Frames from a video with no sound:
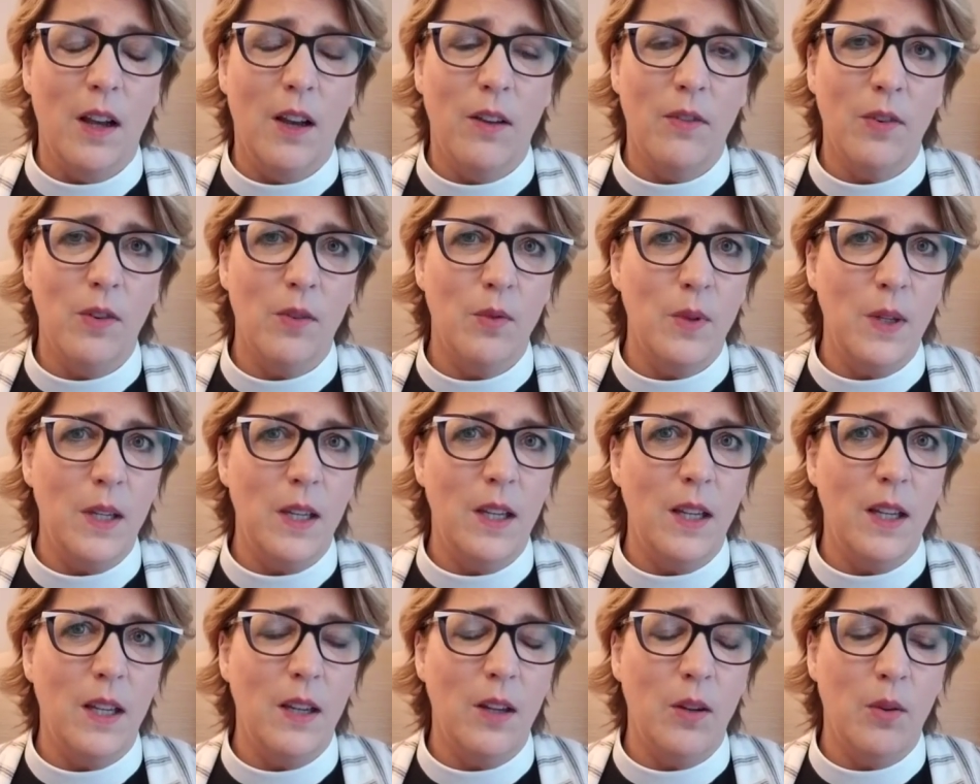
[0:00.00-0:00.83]
for
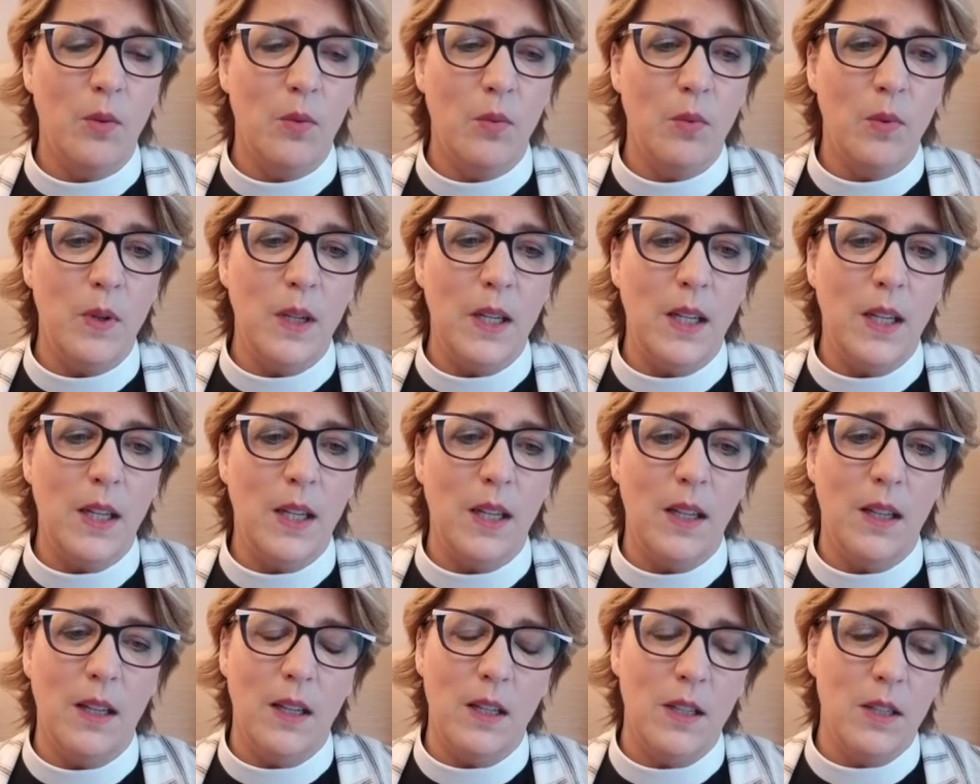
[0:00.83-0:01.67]

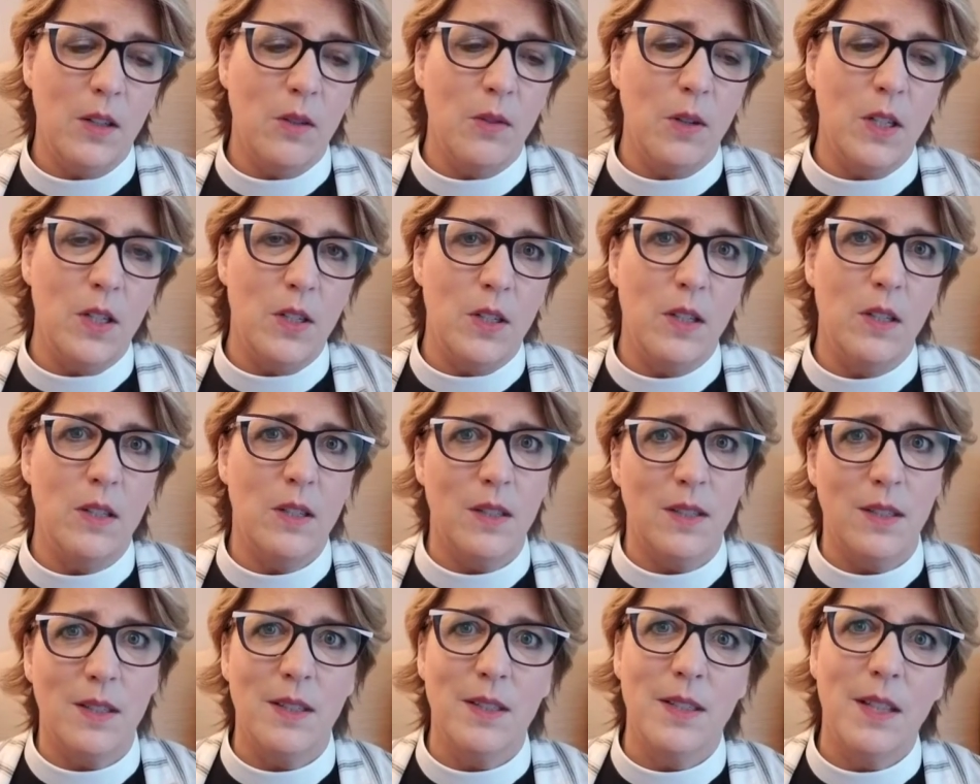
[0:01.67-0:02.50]
reintegration
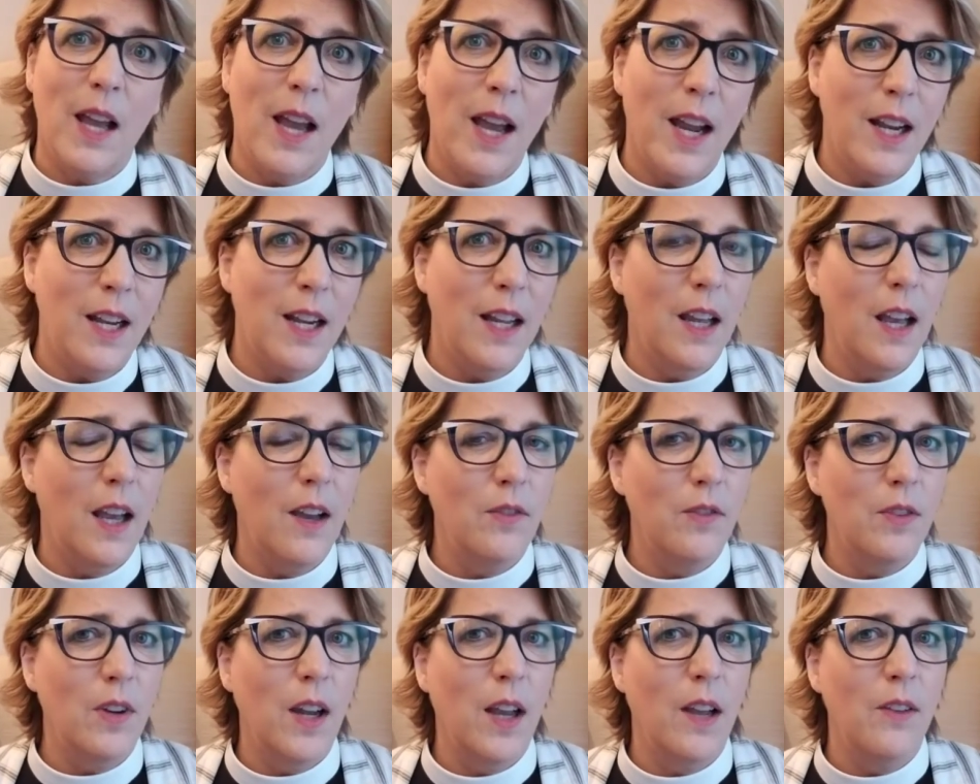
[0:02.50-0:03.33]
into society
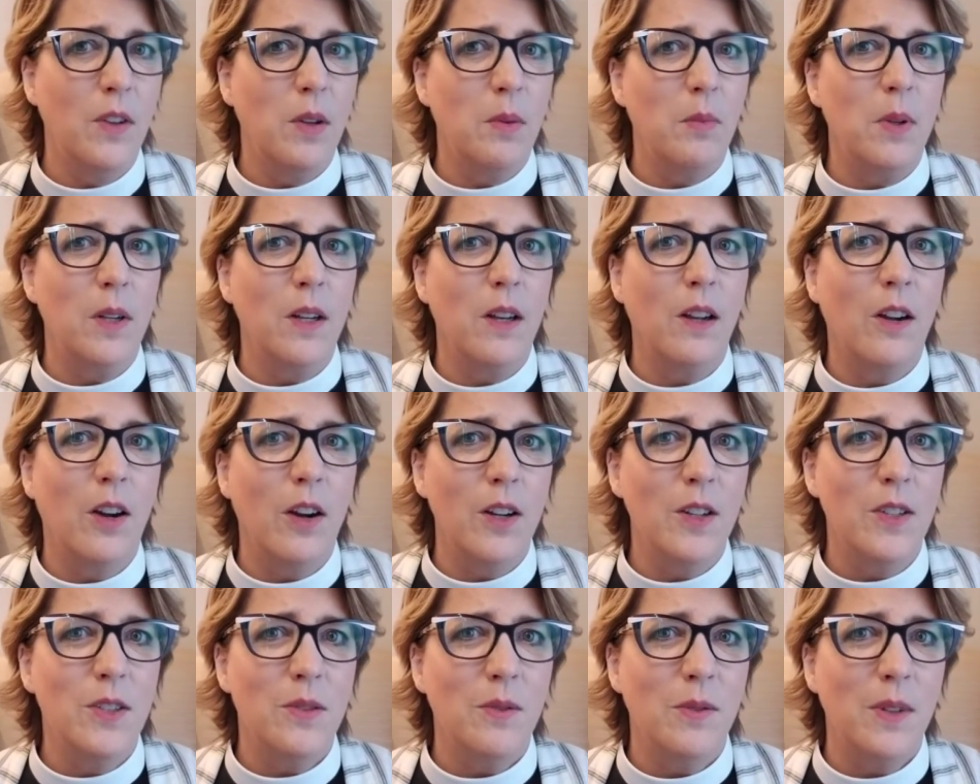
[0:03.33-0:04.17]
after having been
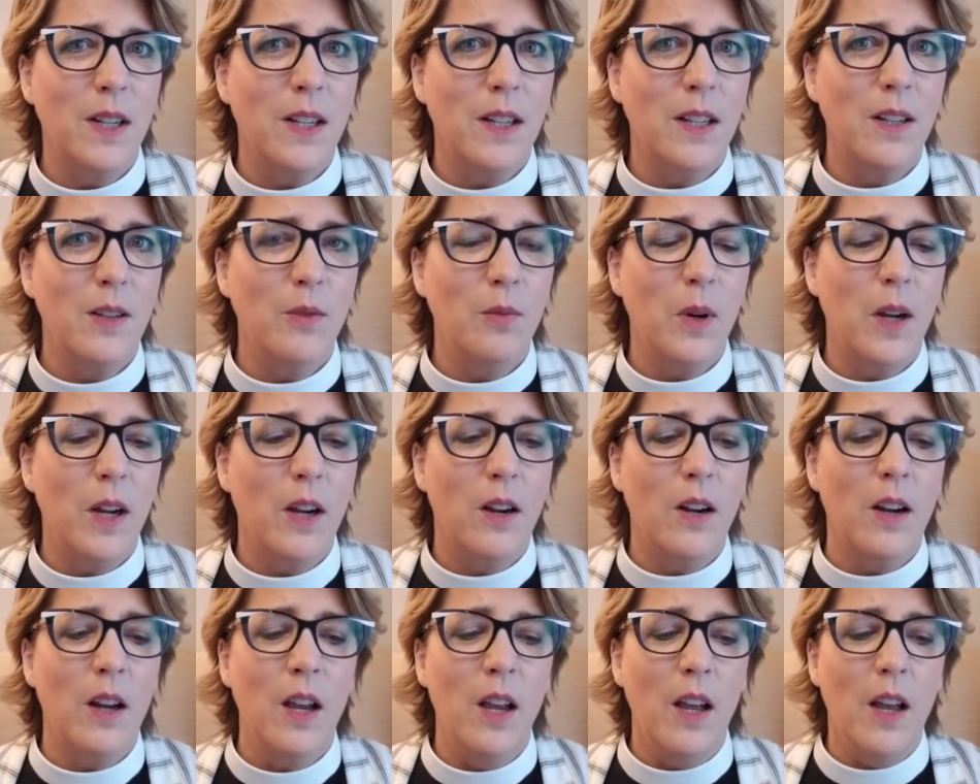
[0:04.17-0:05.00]
incarcerated,
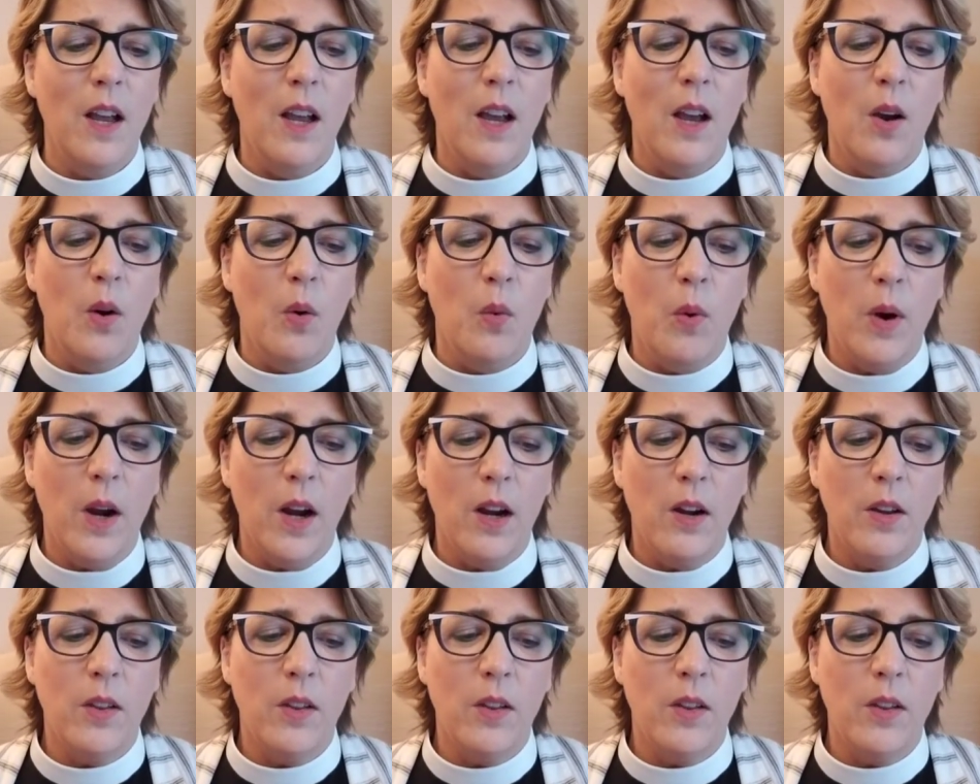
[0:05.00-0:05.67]
where